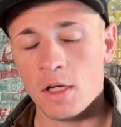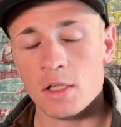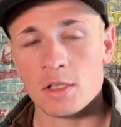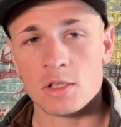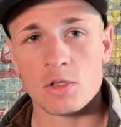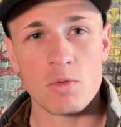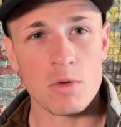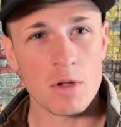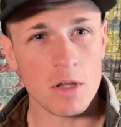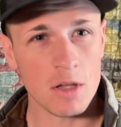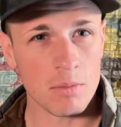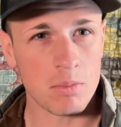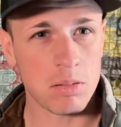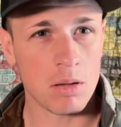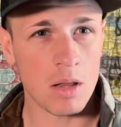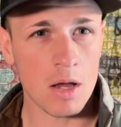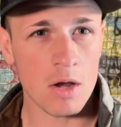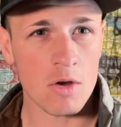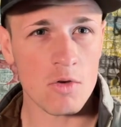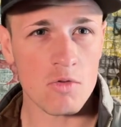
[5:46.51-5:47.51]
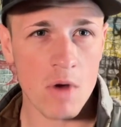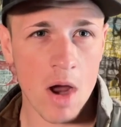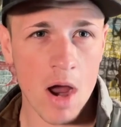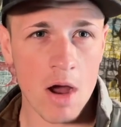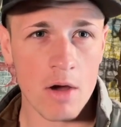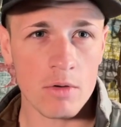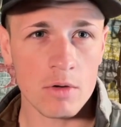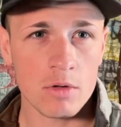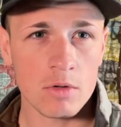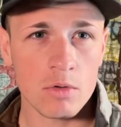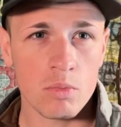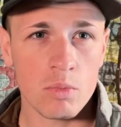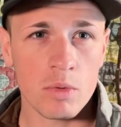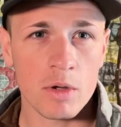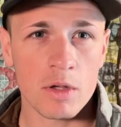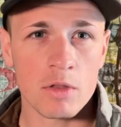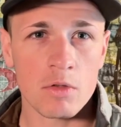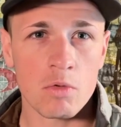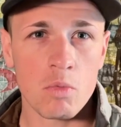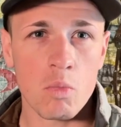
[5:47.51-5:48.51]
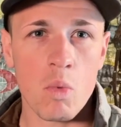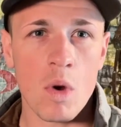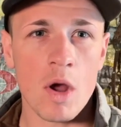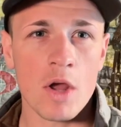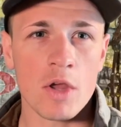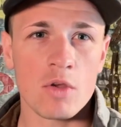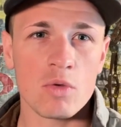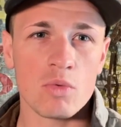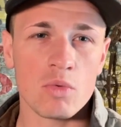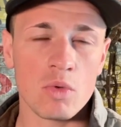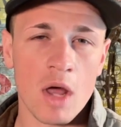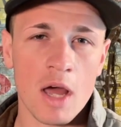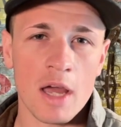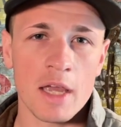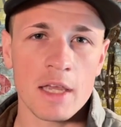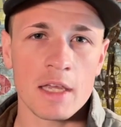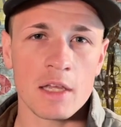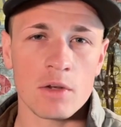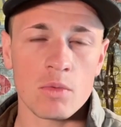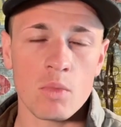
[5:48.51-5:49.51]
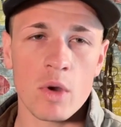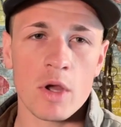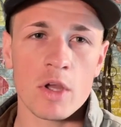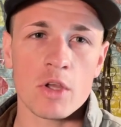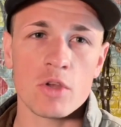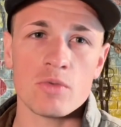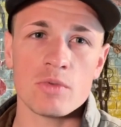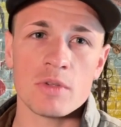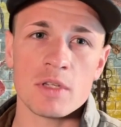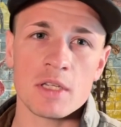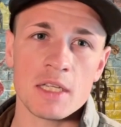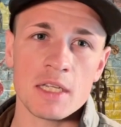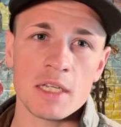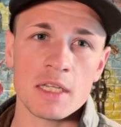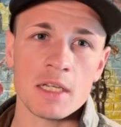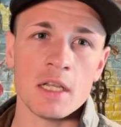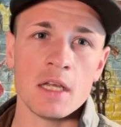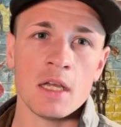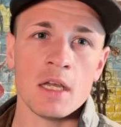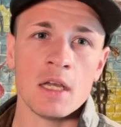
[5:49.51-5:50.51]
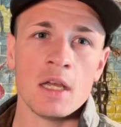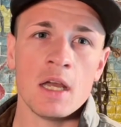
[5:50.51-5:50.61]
So really play around with what you like and what you need